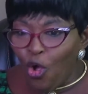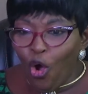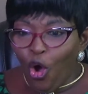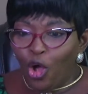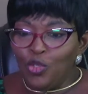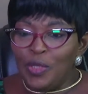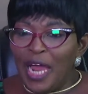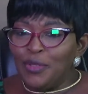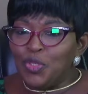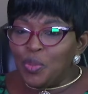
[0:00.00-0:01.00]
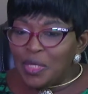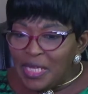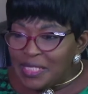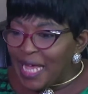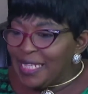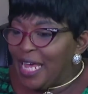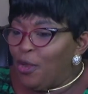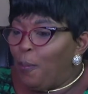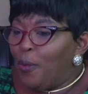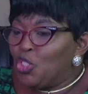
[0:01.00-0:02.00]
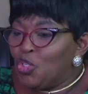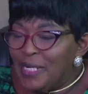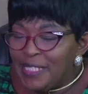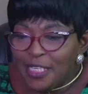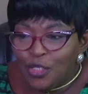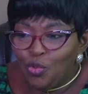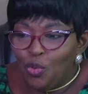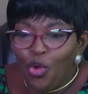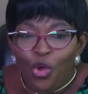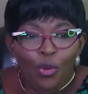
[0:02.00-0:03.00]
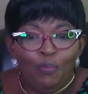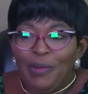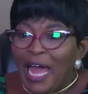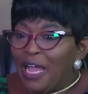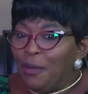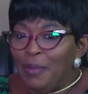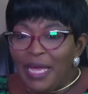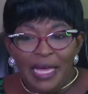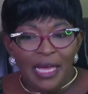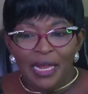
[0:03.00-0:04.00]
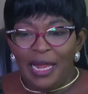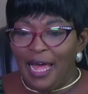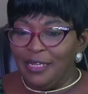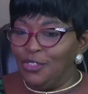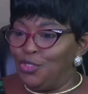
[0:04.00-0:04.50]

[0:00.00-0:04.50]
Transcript: or you now took it as an opportunity to blackmail and